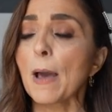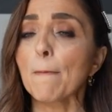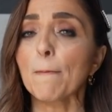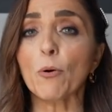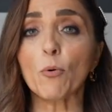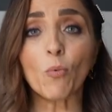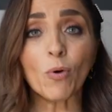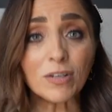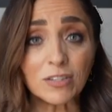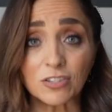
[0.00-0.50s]

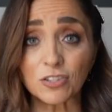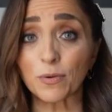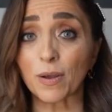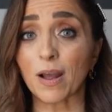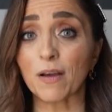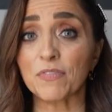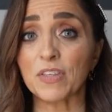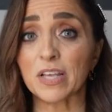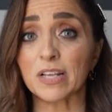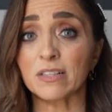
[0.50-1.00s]
But once you
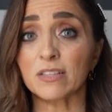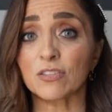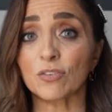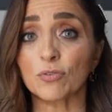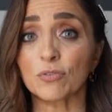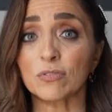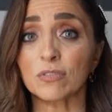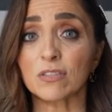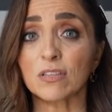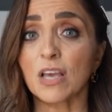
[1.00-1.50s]
have the
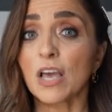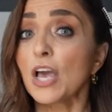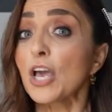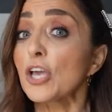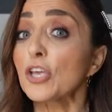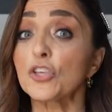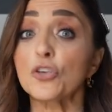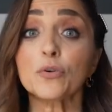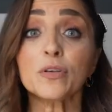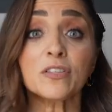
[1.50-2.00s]
inserts,
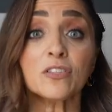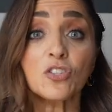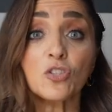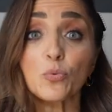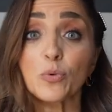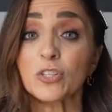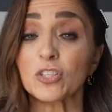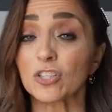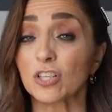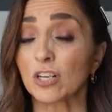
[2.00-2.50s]
you can
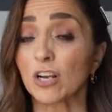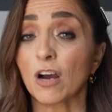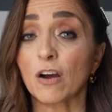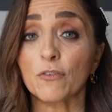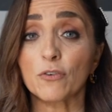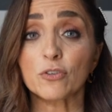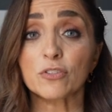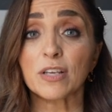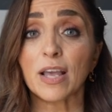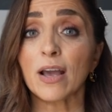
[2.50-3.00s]
switch the
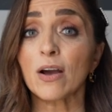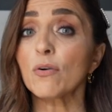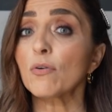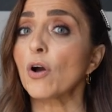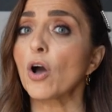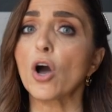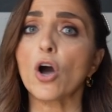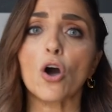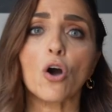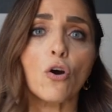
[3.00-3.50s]
covers
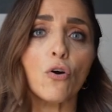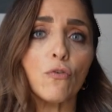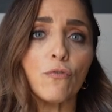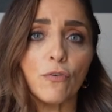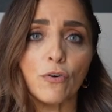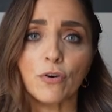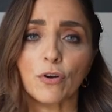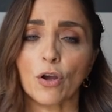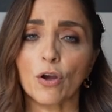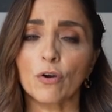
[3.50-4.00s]
out
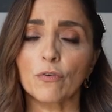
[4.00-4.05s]
over and